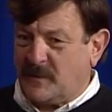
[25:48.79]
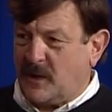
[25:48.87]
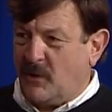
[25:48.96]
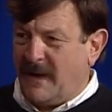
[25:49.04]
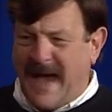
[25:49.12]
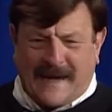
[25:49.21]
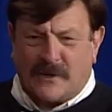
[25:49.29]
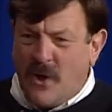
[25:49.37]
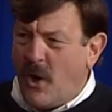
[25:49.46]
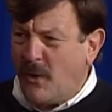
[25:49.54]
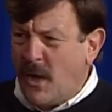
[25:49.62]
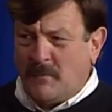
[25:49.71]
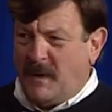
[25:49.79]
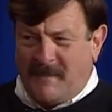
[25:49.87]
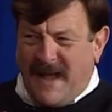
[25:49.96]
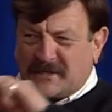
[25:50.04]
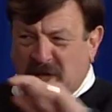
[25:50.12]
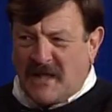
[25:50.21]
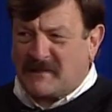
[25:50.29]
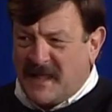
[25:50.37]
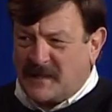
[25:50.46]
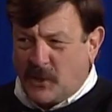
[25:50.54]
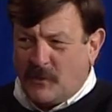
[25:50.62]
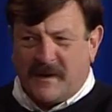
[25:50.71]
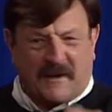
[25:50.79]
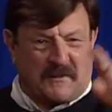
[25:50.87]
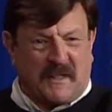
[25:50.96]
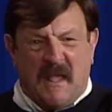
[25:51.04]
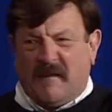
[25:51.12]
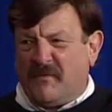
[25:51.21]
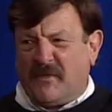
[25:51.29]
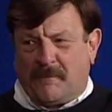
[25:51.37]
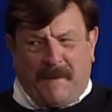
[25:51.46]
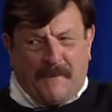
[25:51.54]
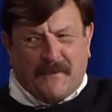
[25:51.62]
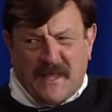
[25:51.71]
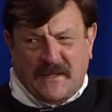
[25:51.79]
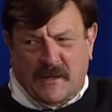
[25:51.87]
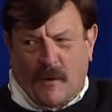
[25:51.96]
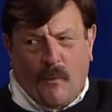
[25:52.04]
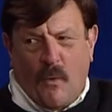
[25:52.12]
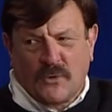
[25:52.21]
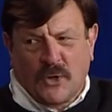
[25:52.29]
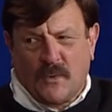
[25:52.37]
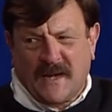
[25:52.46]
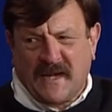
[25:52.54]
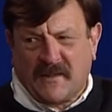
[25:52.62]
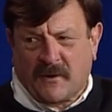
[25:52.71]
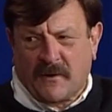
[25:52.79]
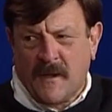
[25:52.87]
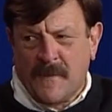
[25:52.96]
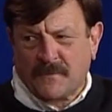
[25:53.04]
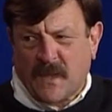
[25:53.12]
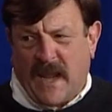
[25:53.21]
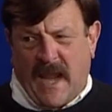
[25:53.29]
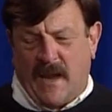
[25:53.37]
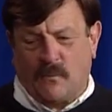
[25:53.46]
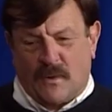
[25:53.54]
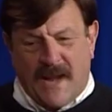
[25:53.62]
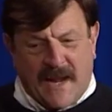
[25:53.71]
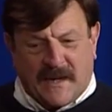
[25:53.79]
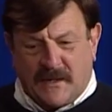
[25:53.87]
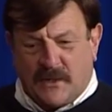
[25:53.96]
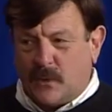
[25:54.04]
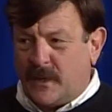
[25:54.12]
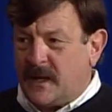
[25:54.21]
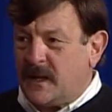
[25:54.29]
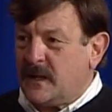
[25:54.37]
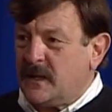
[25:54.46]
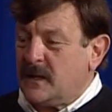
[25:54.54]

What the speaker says: They go, I don't know, but my child's not doing it because the people next door won't do it either. And we're not going to do it.